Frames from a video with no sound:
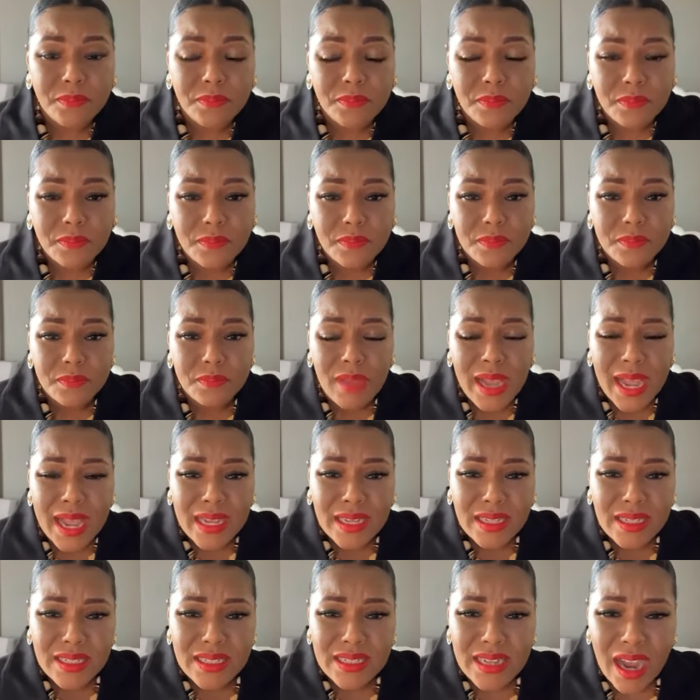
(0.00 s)
My
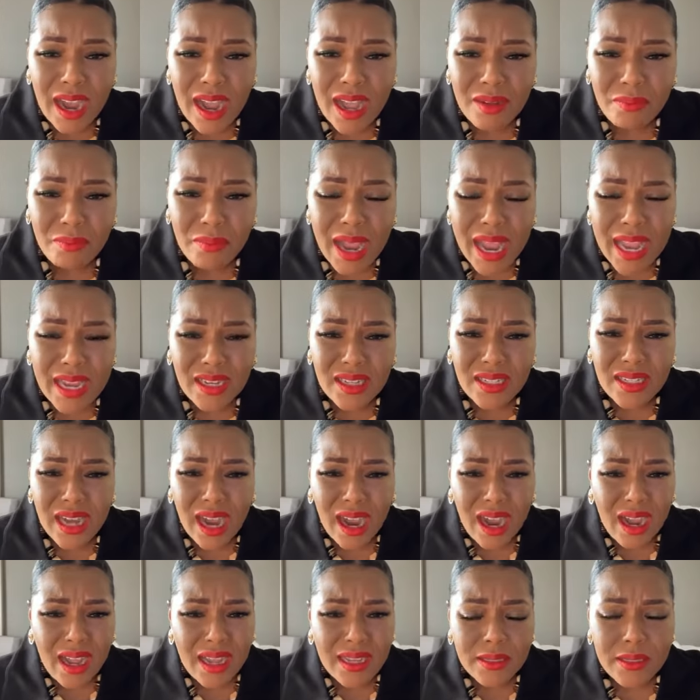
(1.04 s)
God, my
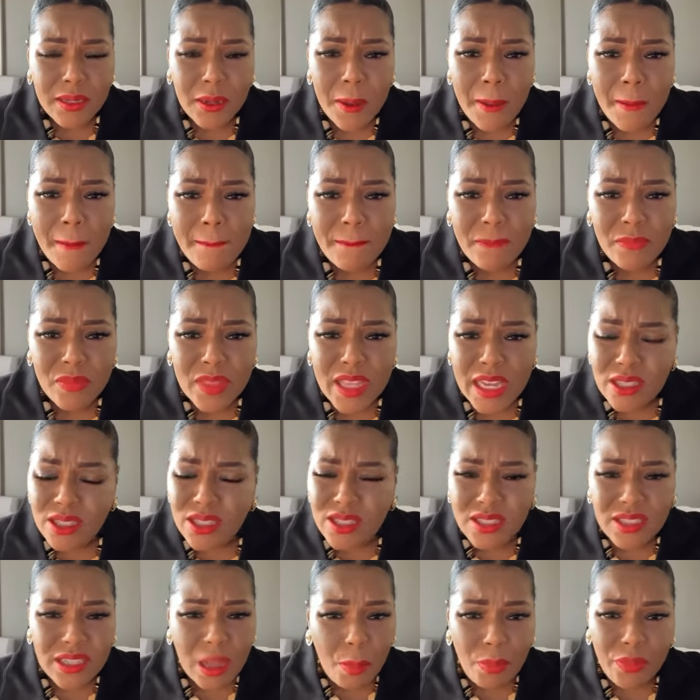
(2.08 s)
God. There's
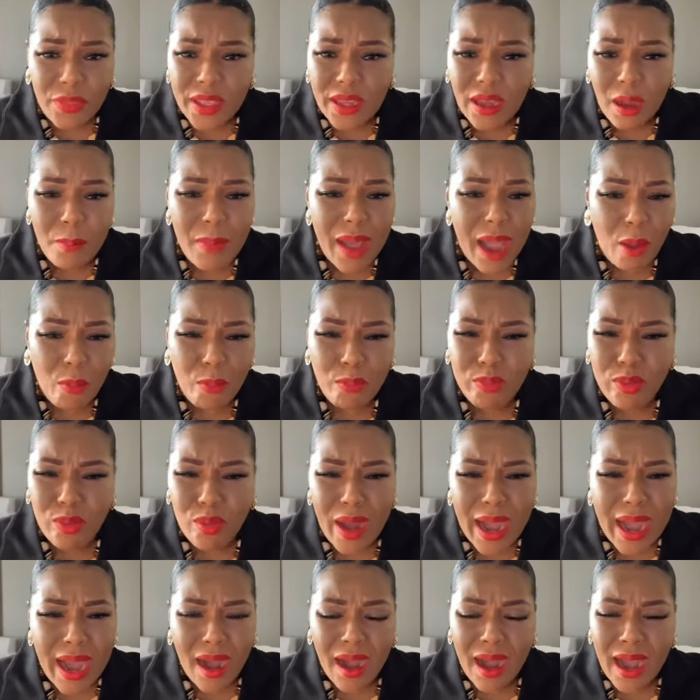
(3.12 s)
something about
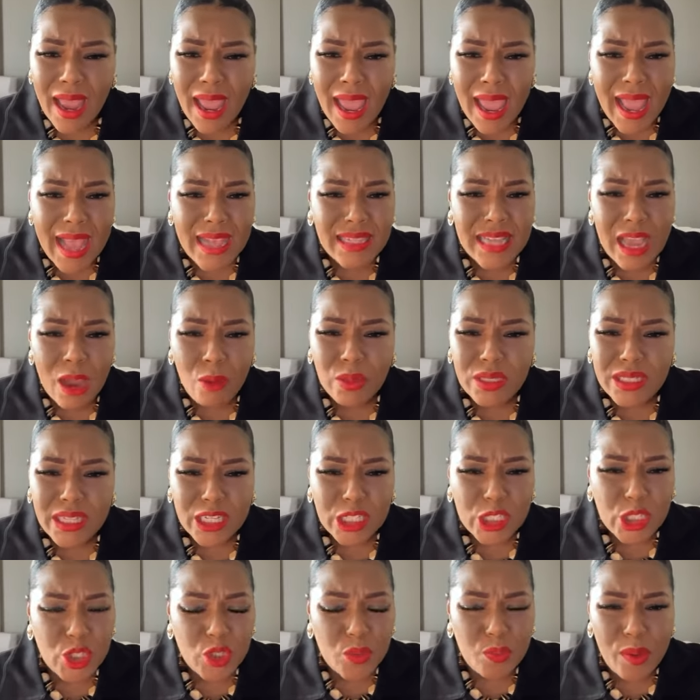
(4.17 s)
prayer. As I was
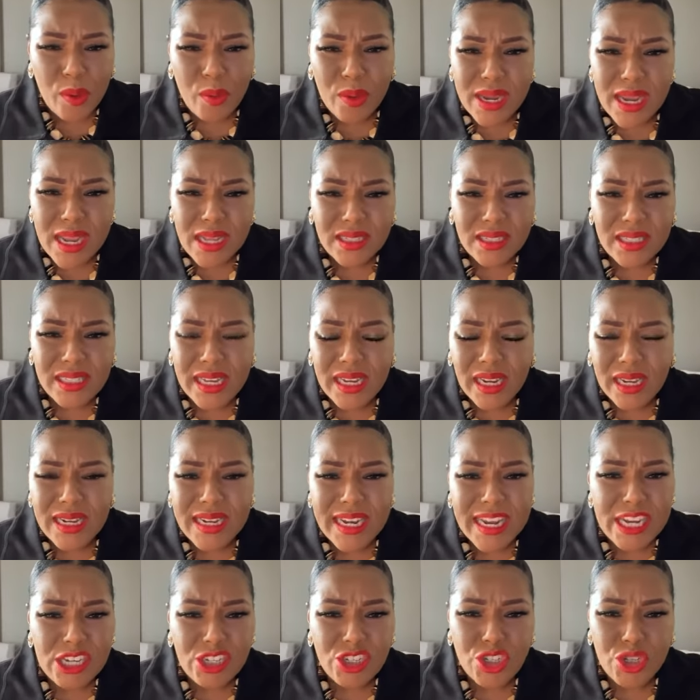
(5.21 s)
experiencing an
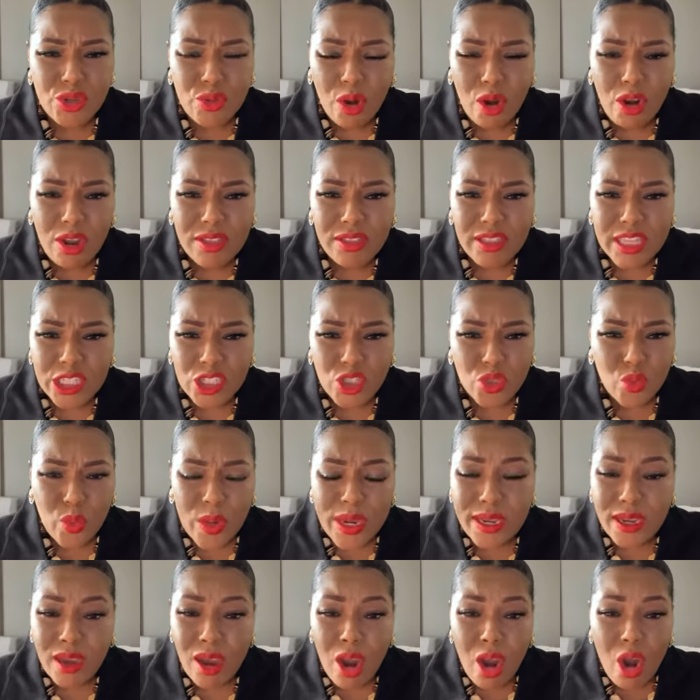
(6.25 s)
issue on this week
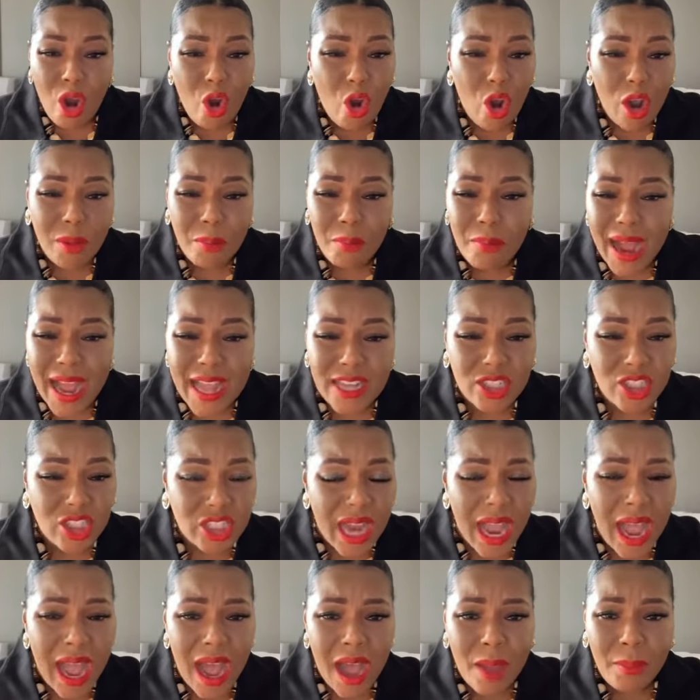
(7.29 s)
on my
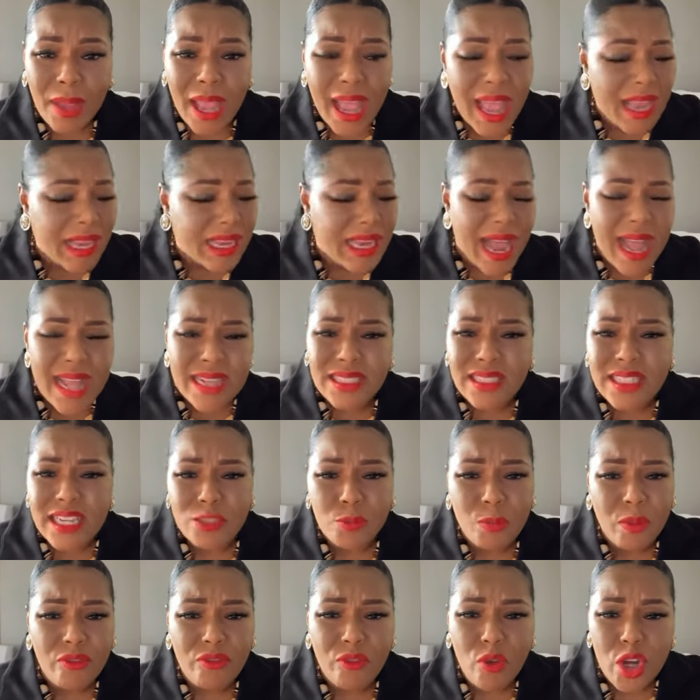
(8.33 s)
job, God says,
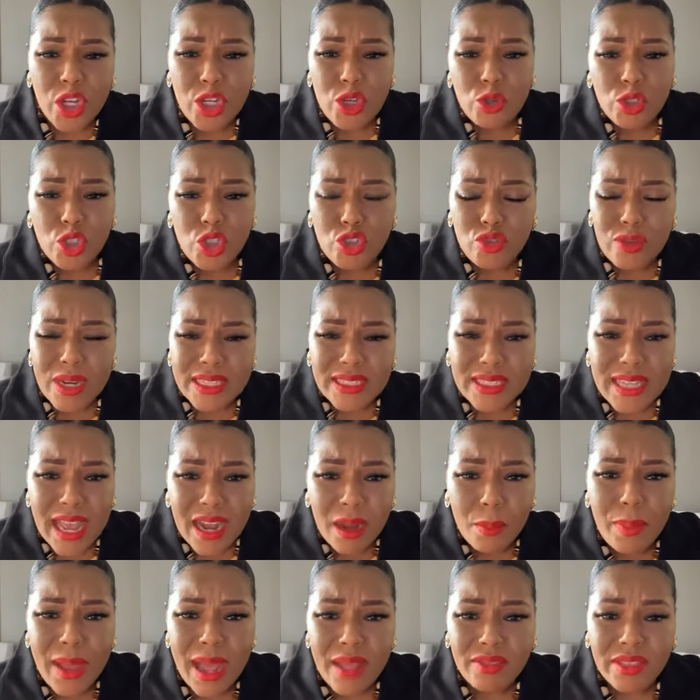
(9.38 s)
before you stress out
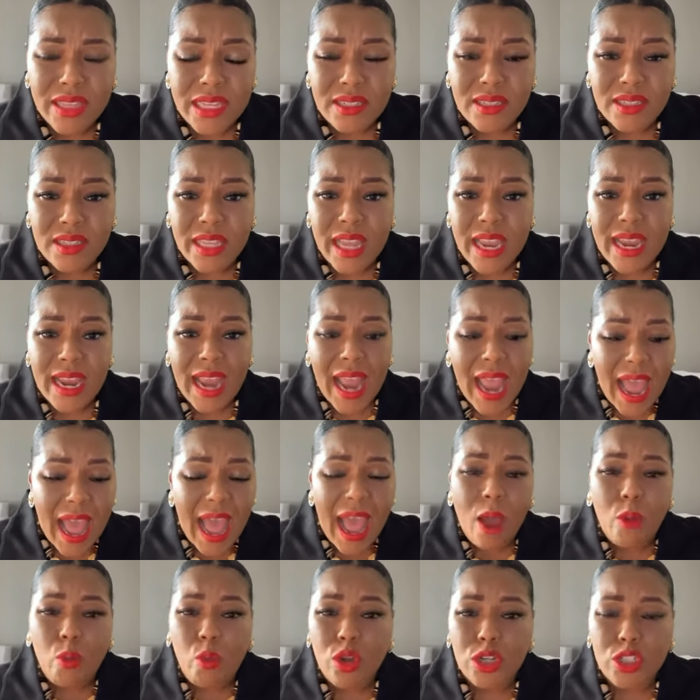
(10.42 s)
about this thing, I
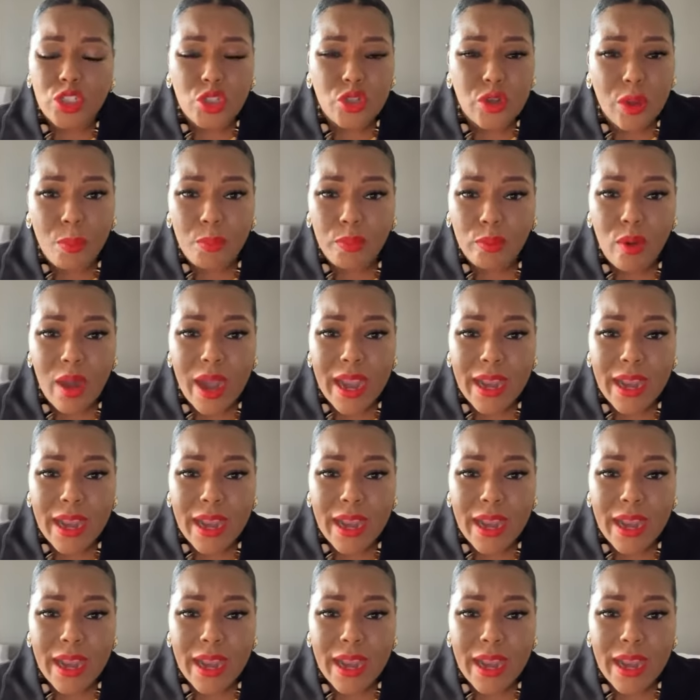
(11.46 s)
want you to pray.